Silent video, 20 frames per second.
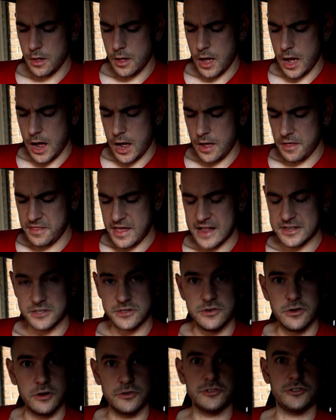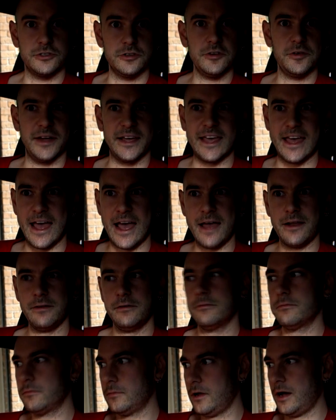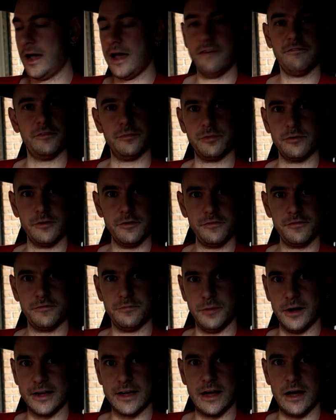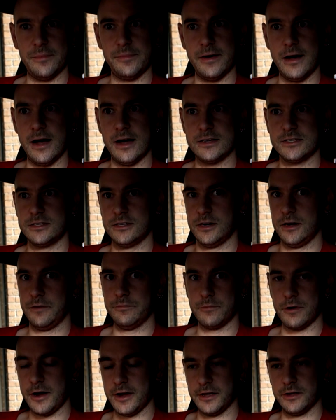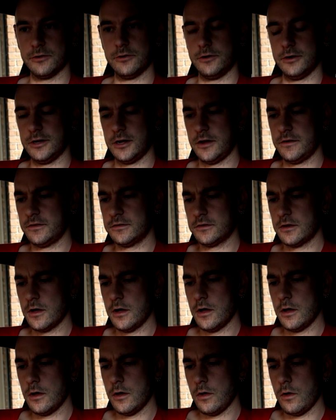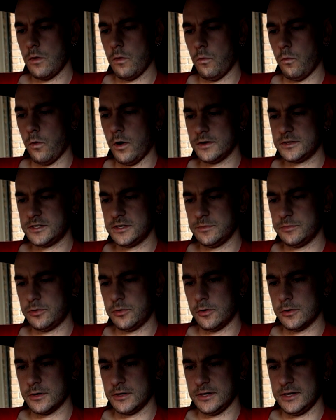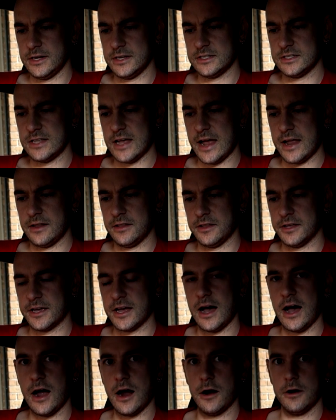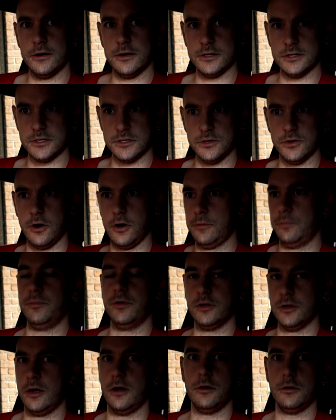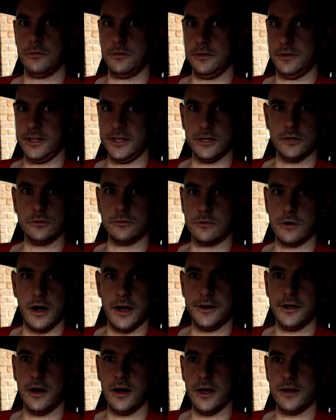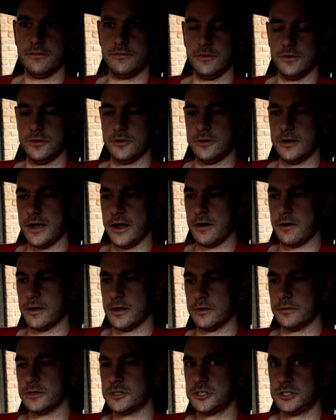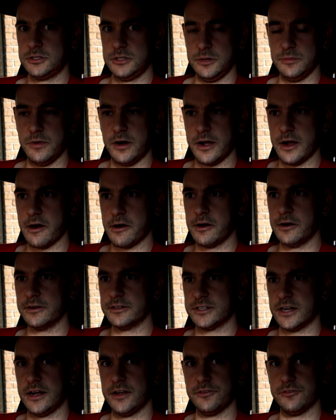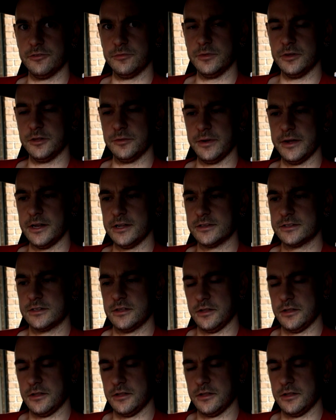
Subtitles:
That's not true. It can. I have the proof. My car passed and I'm running coilovers. What's important is that the car is not below the legal ride height for your area, which in my area is 100 millimeters.